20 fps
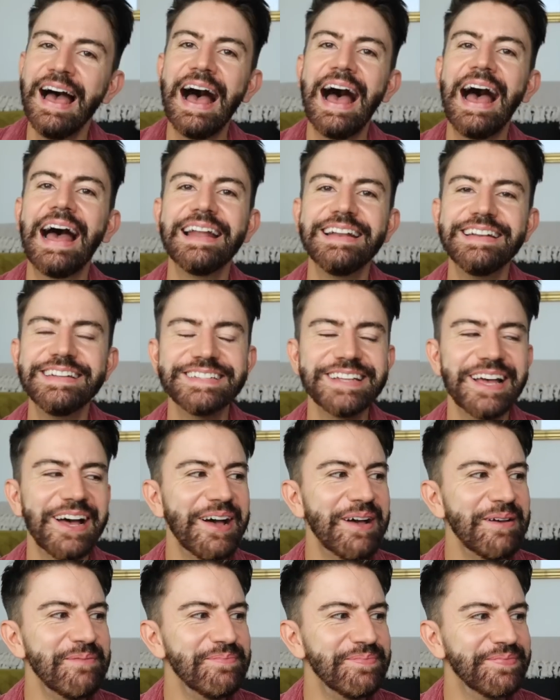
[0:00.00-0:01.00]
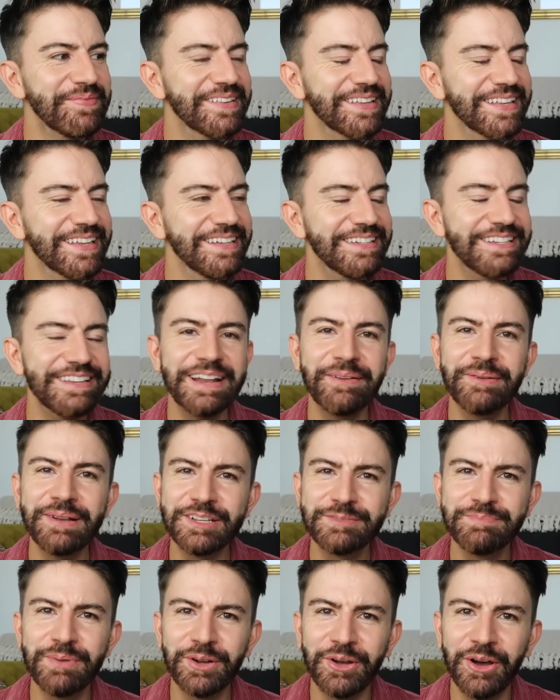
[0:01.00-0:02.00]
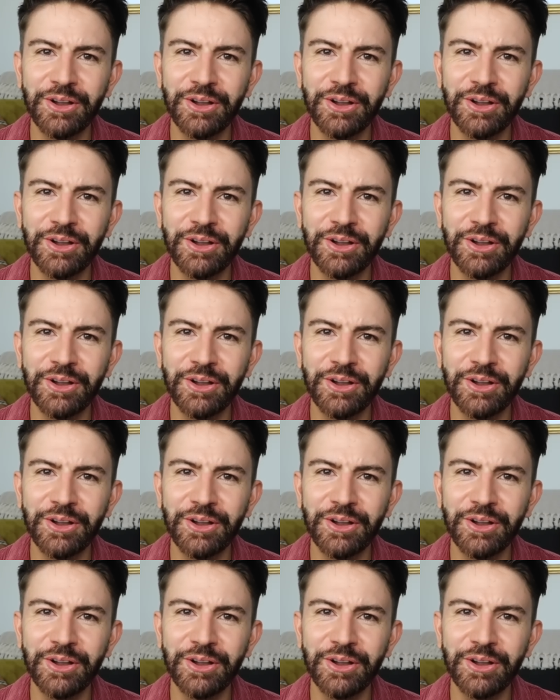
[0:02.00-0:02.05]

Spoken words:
And does anyone else book